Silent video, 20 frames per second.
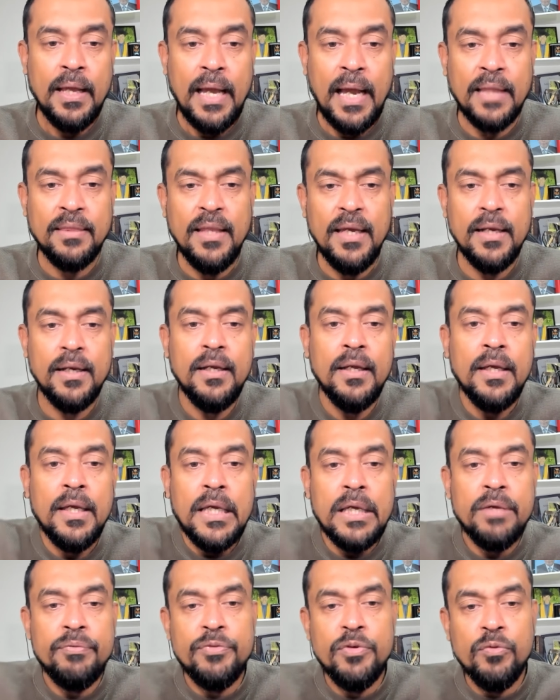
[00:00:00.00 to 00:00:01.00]
And then
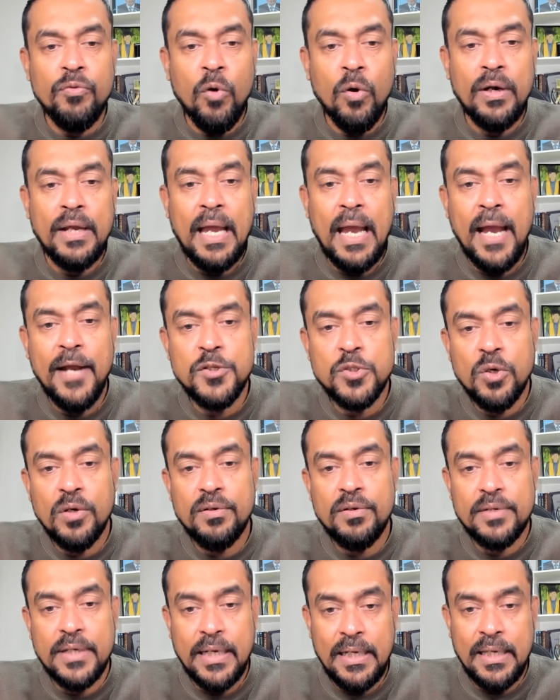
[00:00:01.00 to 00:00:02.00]
if you want
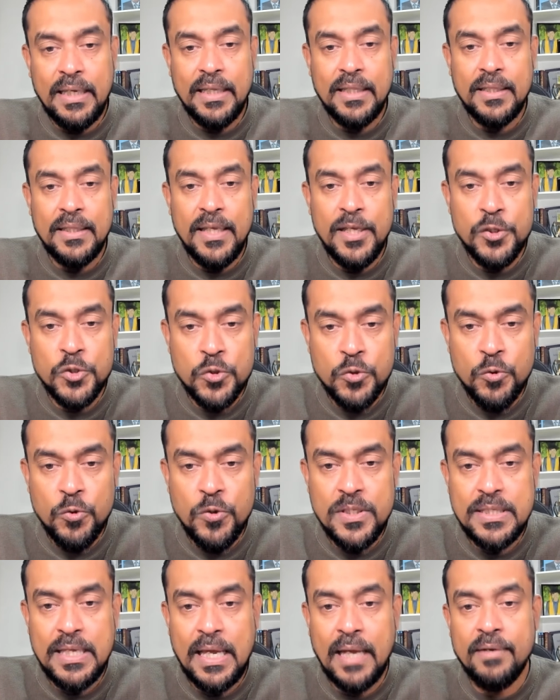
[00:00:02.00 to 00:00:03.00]
hands-on training in these
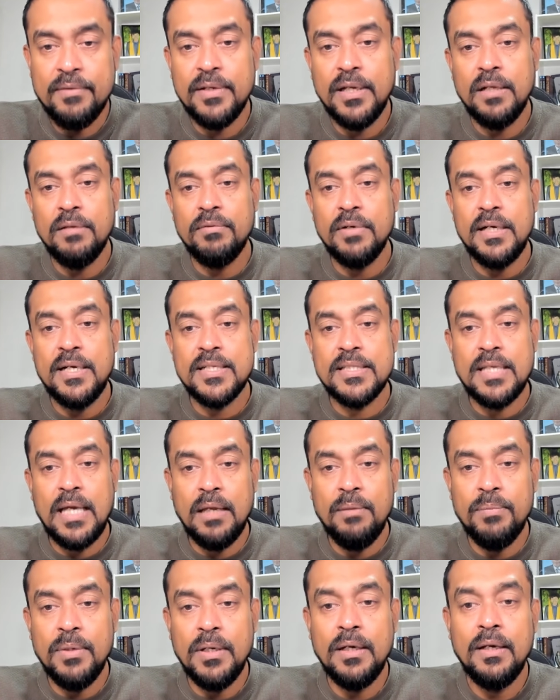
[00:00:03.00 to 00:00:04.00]
tools and real-world
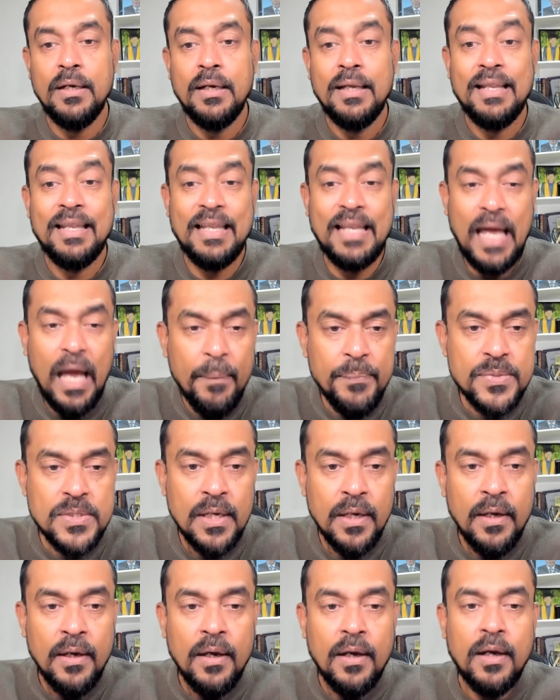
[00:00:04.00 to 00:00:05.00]
cyber labs,
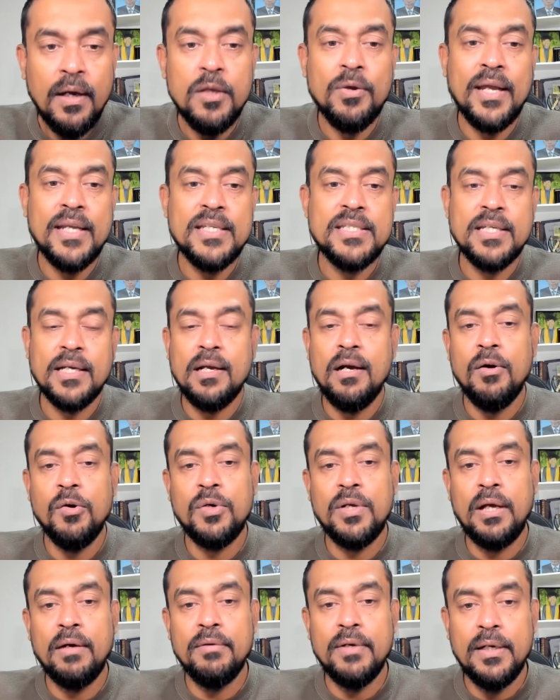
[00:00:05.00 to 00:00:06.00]
you can check
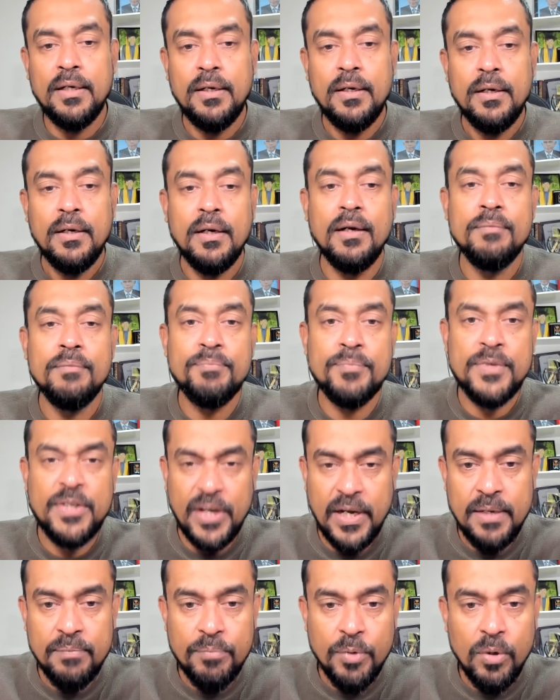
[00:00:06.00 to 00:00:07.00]
out our
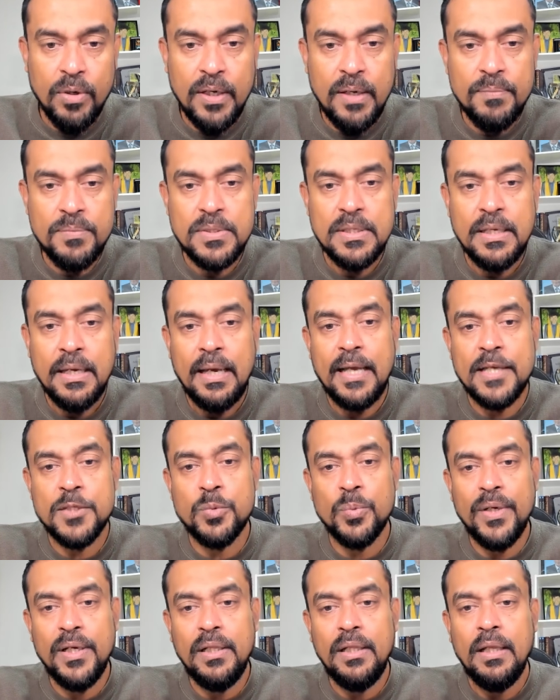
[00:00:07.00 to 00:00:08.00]
training programs as
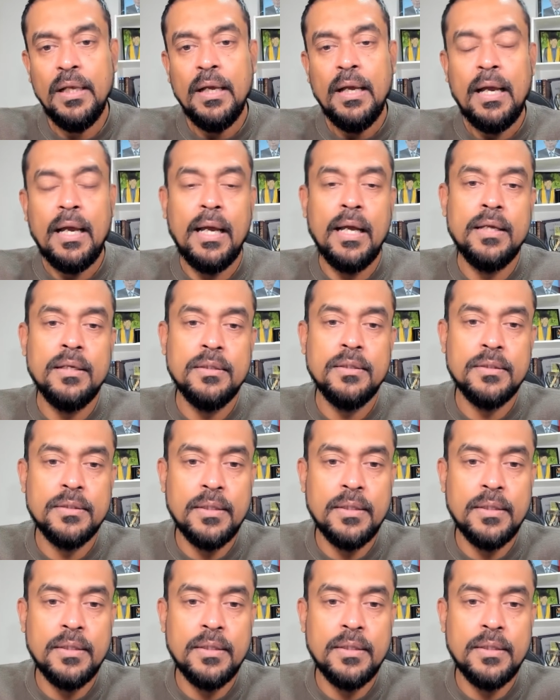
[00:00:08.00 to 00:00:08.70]
well, and